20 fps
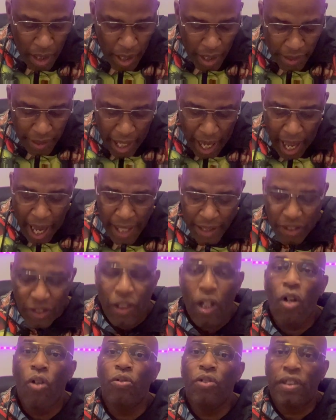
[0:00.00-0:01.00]
The highest
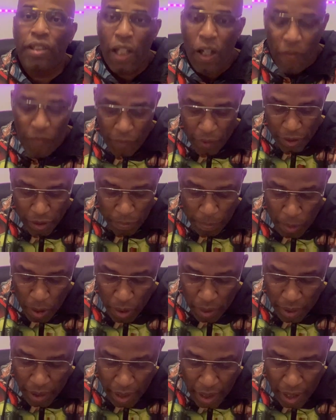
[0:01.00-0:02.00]
known sell for this
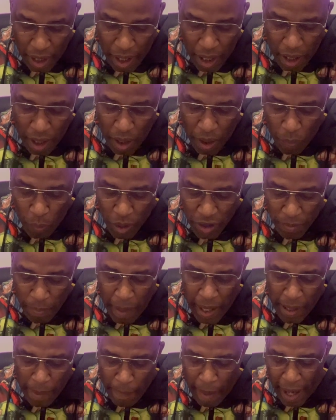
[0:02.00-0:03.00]
book uh, was
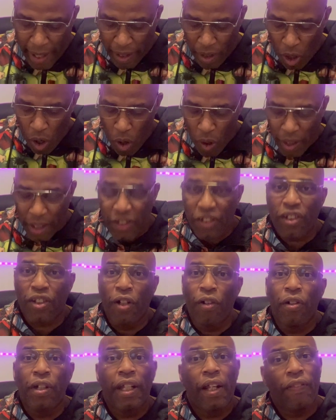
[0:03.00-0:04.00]
made back in August
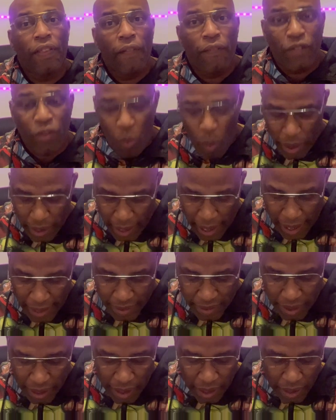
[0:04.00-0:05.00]
30th of
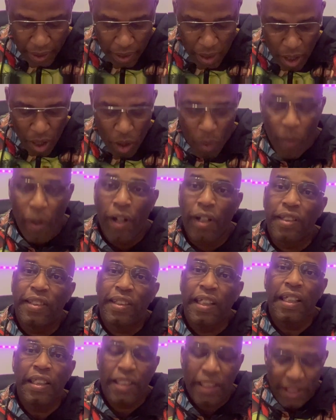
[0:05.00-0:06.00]
2018, where
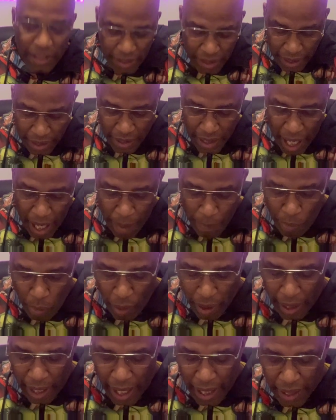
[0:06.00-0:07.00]
CGC
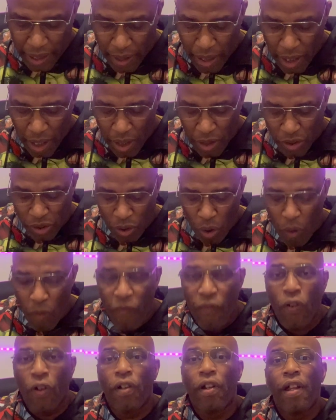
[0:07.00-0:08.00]
9.8 sold
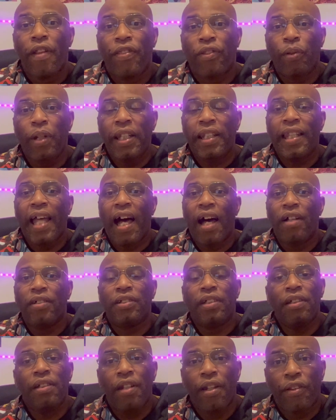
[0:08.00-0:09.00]
for
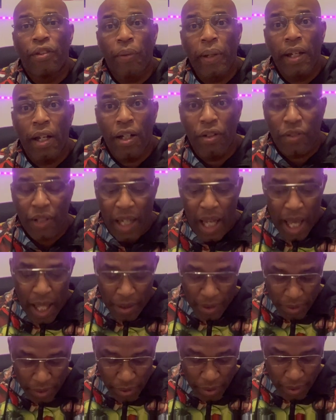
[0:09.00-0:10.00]

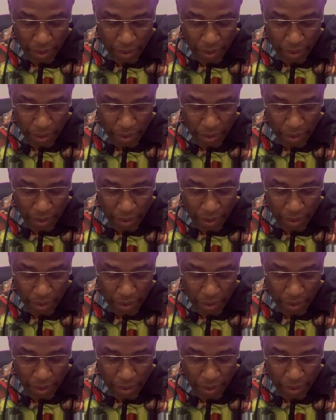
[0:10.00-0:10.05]
$3,300.